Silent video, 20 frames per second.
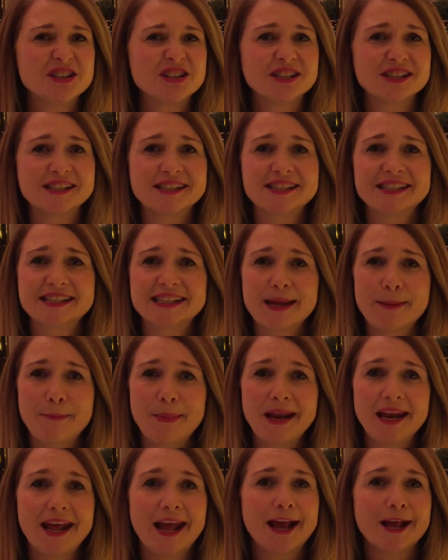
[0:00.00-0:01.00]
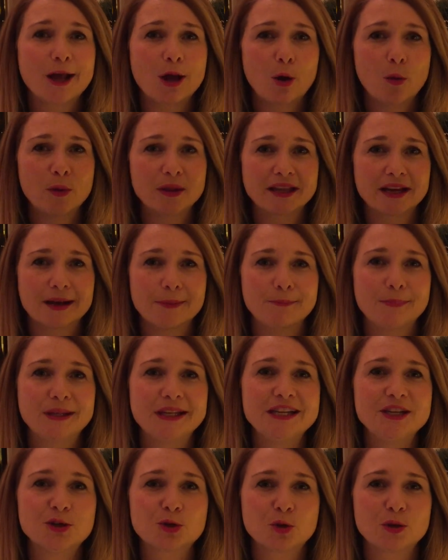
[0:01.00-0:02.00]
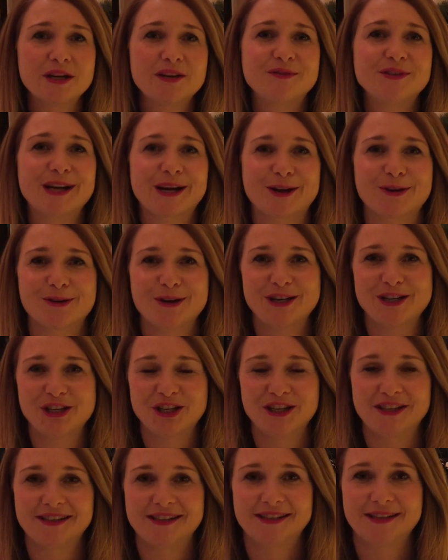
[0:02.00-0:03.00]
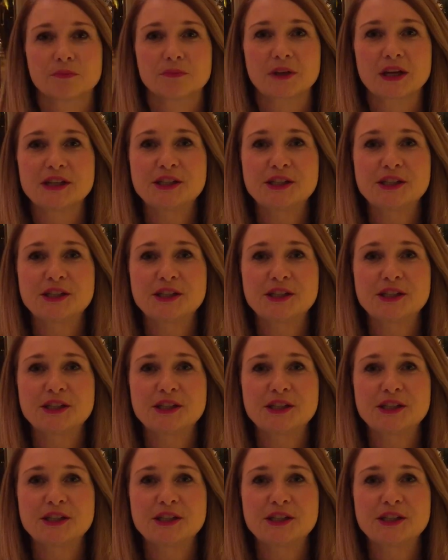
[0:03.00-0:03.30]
just skip it and go with a complete tree of decorations.